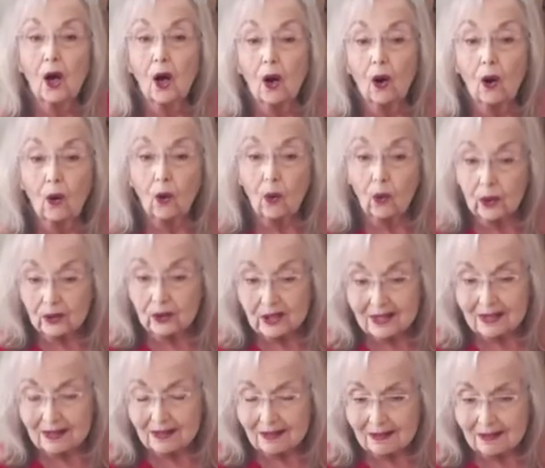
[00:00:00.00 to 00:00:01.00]

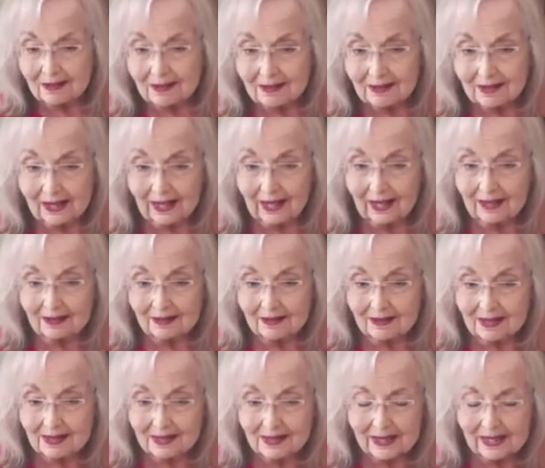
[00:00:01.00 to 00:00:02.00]
Horses can
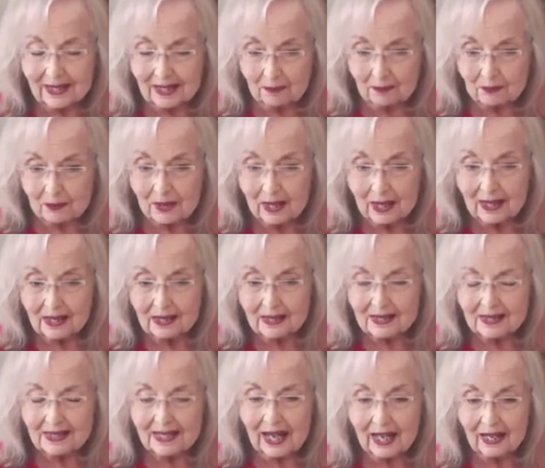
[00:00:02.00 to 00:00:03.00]
sleep
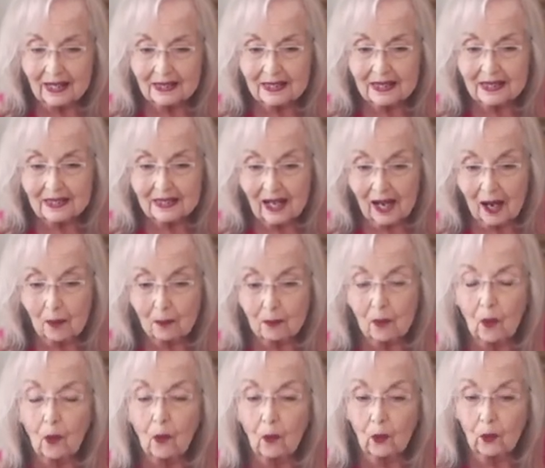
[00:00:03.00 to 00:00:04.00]
standing up
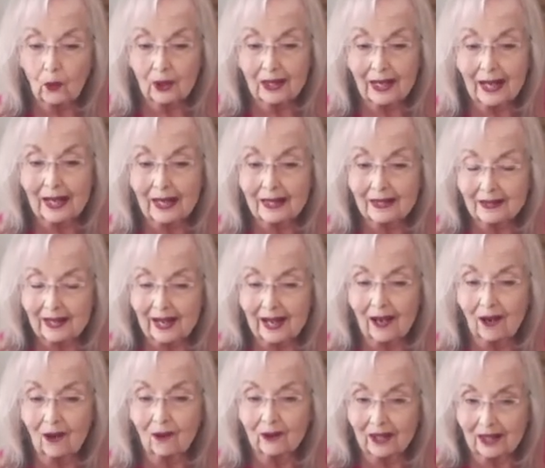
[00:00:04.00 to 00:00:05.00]
or laying
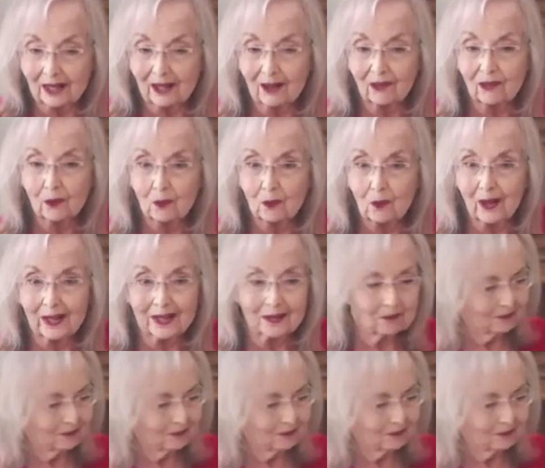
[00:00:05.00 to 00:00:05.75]
down, either one.